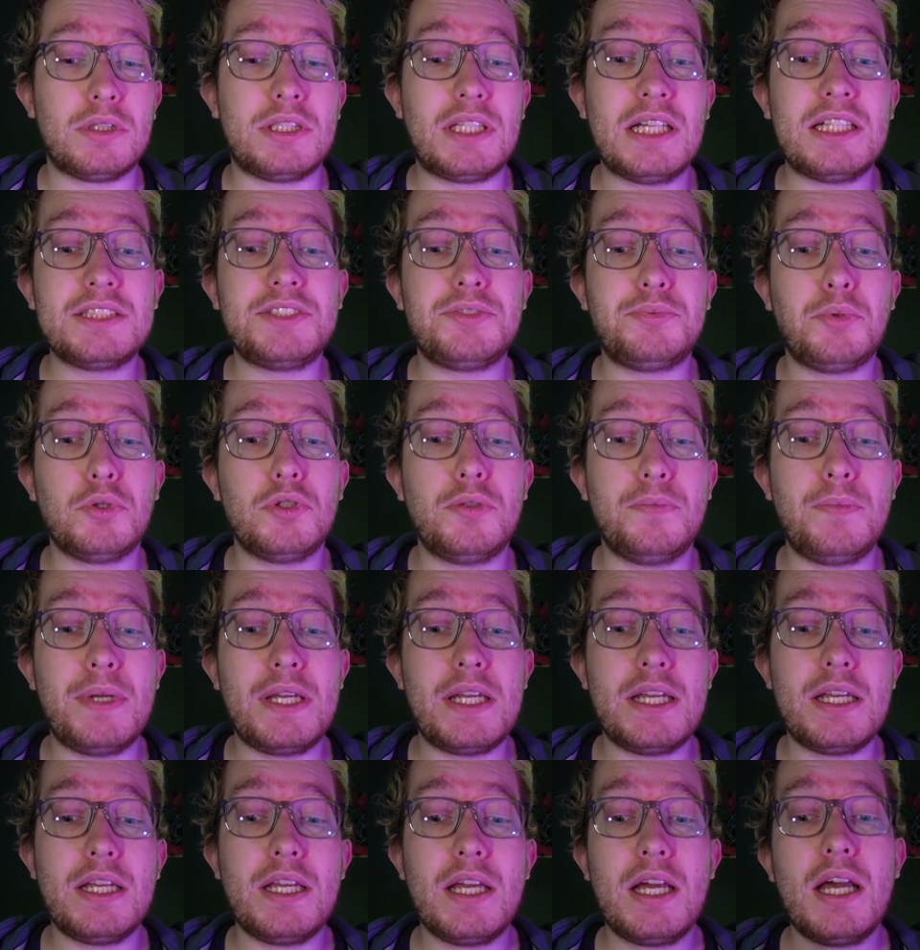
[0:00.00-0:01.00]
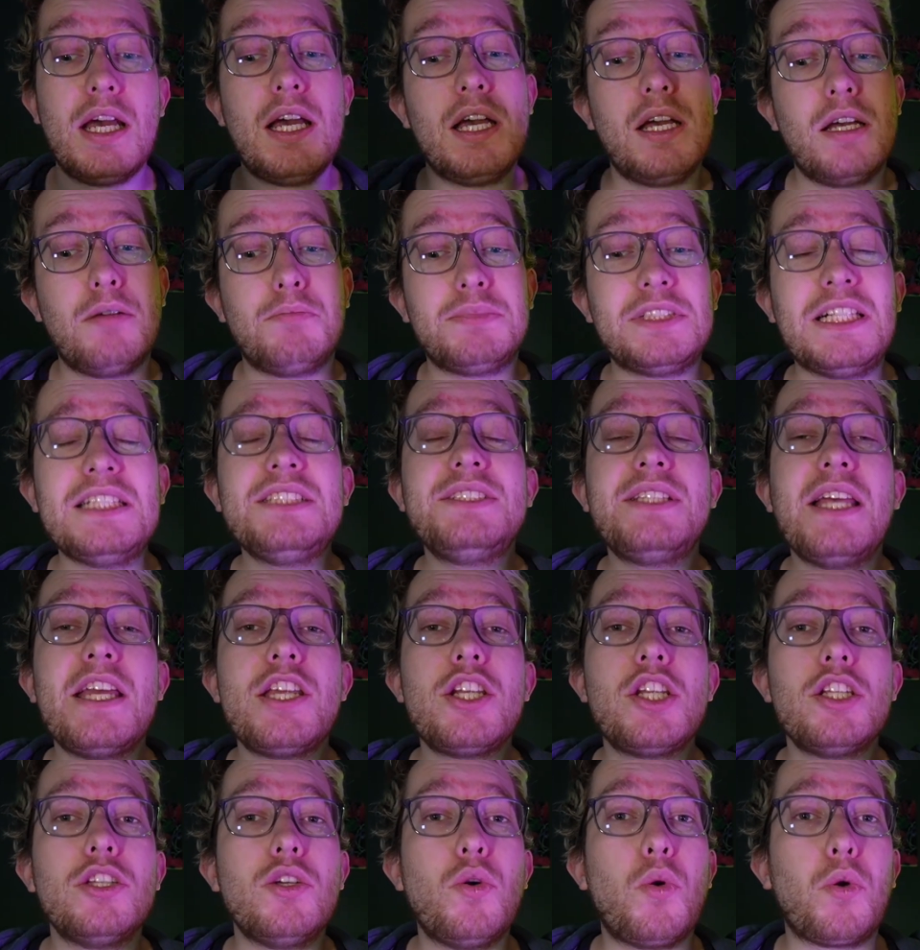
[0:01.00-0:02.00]
This would be
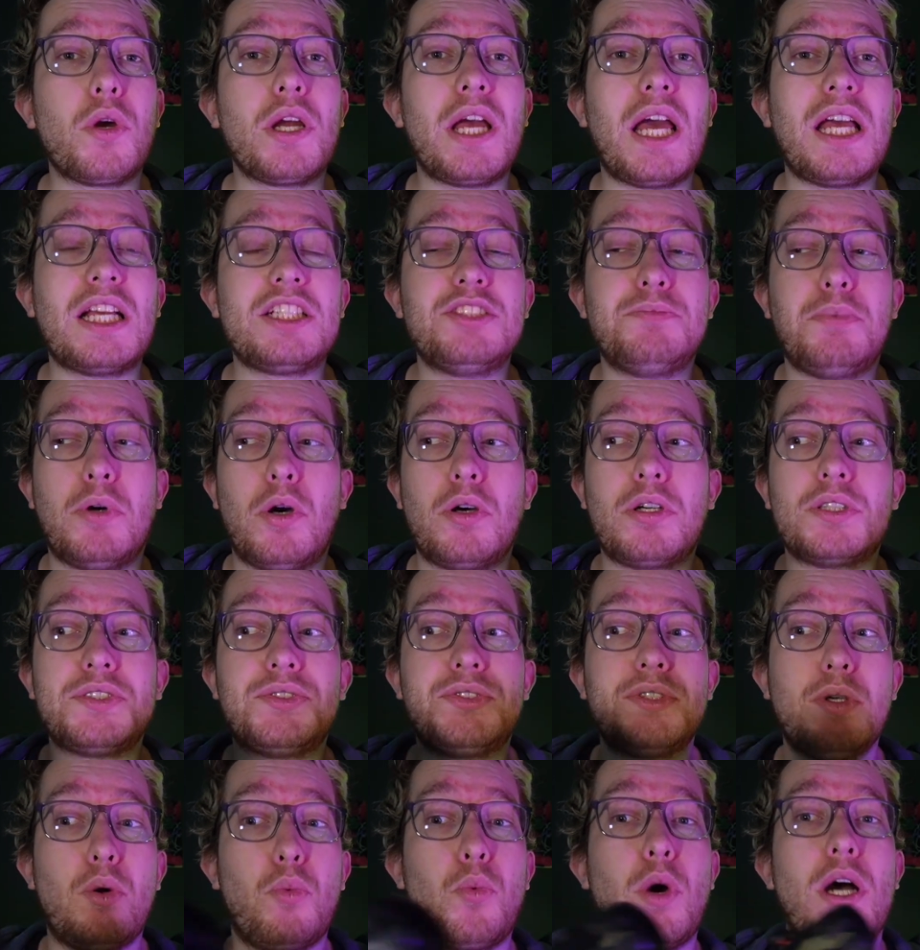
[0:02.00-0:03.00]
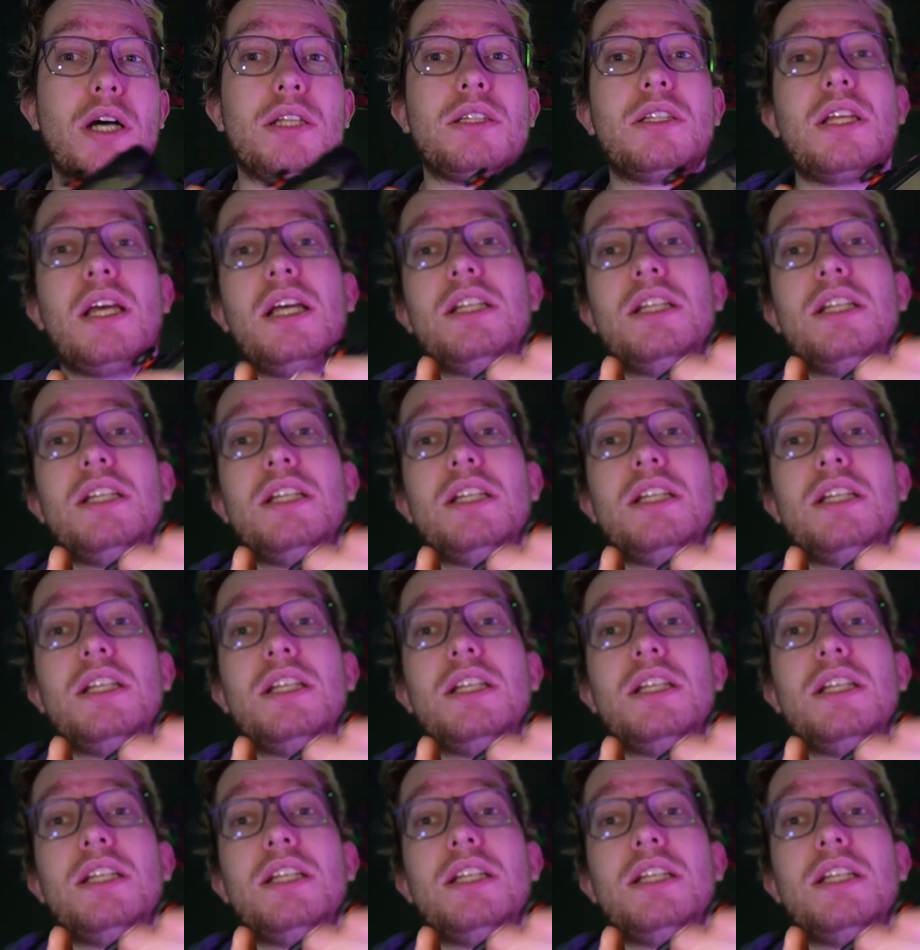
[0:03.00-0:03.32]
PlayStation or Xbox One.